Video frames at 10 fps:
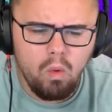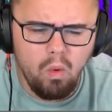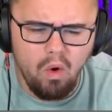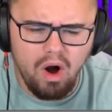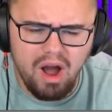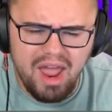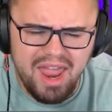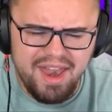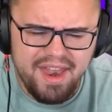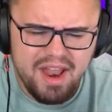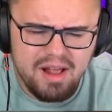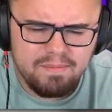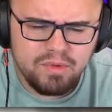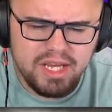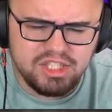What?
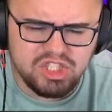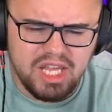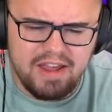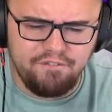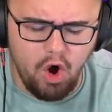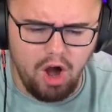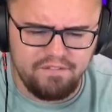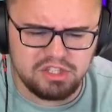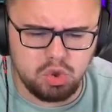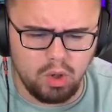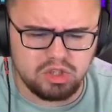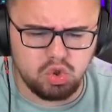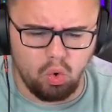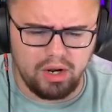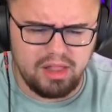You just evolve into a
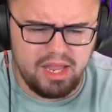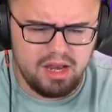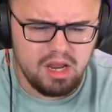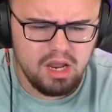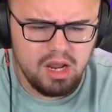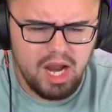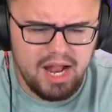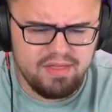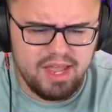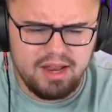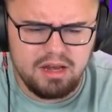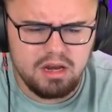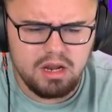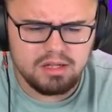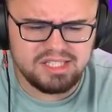toilet and then
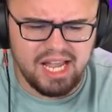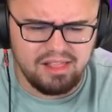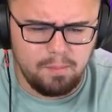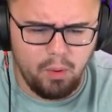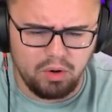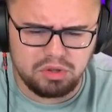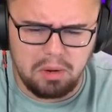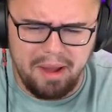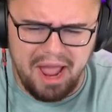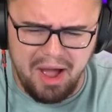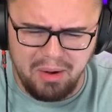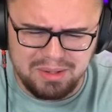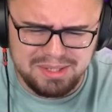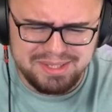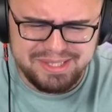teleport them out?